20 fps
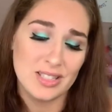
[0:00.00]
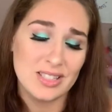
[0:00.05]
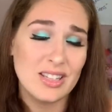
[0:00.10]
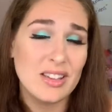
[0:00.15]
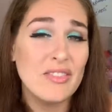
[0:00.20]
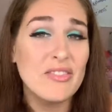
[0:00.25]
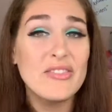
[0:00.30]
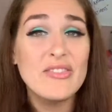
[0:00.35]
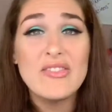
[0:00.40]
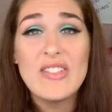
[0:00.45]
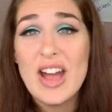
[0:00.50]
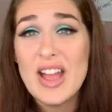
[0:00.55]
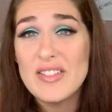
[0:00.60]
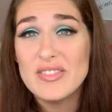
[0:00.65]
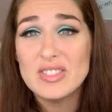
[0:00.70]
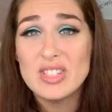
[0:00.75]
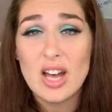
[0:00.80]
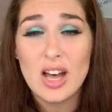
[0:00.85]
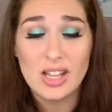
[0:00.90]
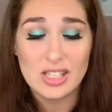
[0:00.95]
It's like
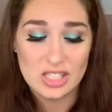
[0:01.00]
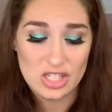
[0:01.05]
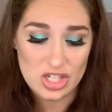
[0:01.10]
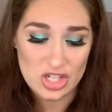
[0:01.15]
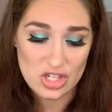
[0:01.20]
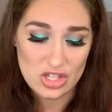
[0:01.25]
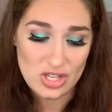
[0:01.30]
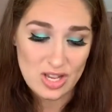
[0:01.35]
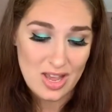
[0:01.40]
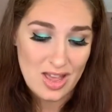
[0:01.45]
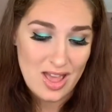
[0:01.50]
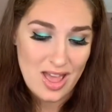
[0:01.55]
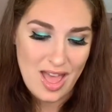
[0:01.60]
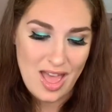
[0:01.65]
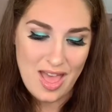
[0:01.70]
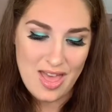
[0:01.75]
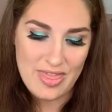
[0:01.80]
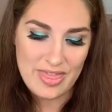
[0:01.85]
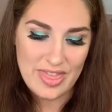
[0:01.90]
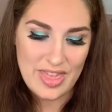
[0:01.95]
$5,
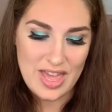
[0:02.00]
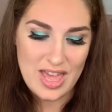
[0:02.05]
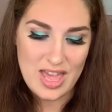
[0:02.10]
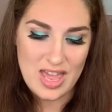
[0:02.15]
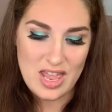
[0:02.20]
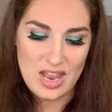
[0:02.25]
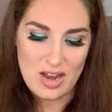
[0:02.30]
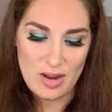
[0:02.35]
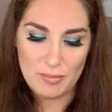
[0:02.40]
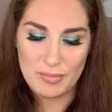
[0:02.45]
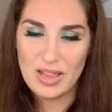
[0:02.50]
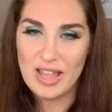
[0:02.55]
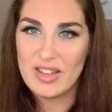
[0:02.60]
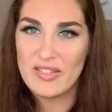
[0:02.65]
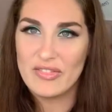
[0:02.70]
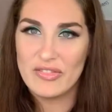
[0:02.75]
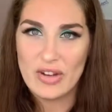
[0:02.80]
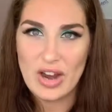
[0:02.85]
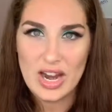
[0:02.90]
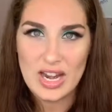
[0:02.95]
and then
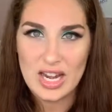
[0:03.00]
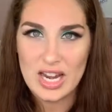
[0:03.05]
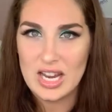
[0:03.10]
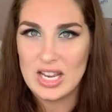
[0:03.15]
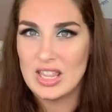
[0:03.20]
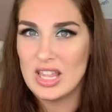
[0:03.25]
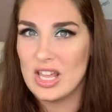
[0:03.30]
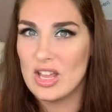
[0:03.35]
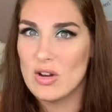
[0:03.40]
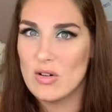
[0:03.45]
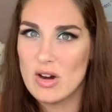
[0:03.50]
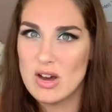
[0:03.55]
Black Friday they go